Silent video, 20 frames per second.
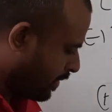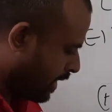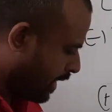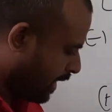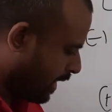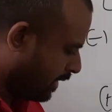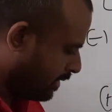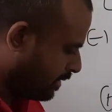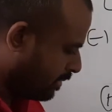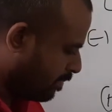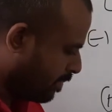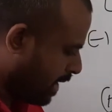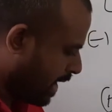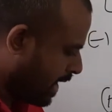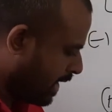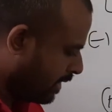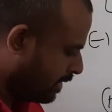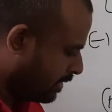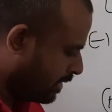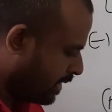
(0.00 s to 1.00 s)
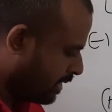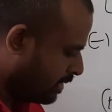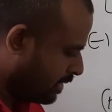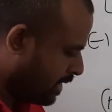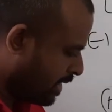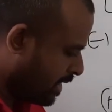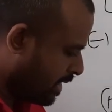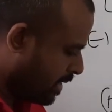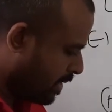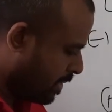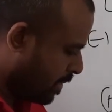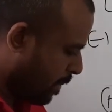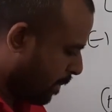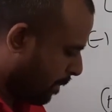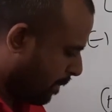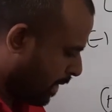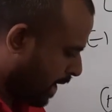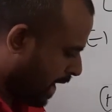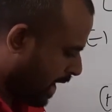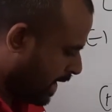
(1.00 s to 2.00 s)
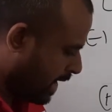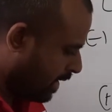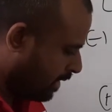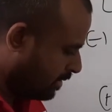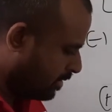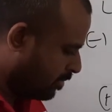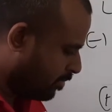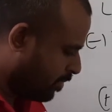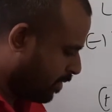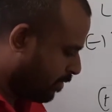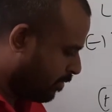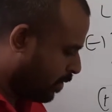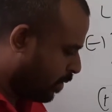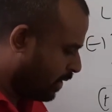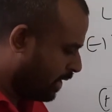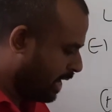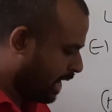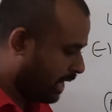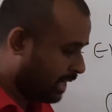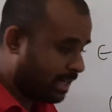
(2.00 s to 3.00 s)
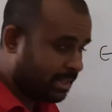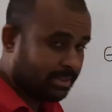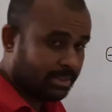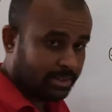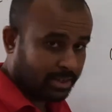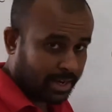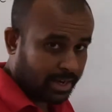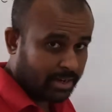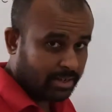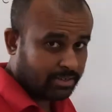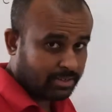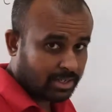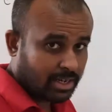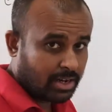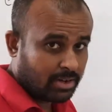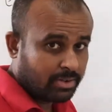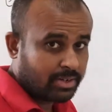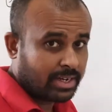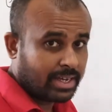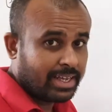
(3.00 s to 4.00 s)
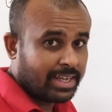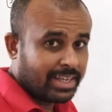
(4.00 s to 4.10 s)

List price is the price before deducting the trade discount.